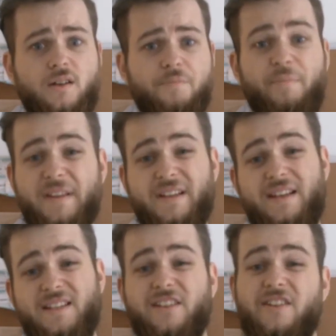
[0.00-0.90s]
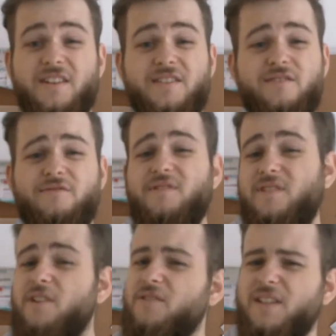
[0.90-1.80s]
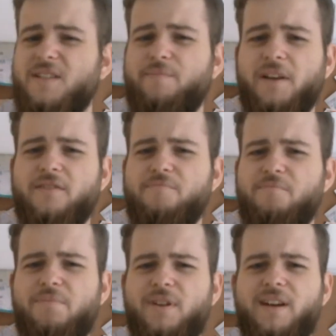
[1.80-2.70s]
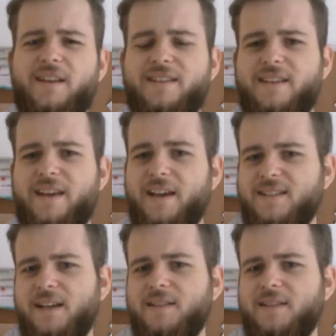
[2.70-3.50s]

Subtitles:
But as long as you don't expect to play the exact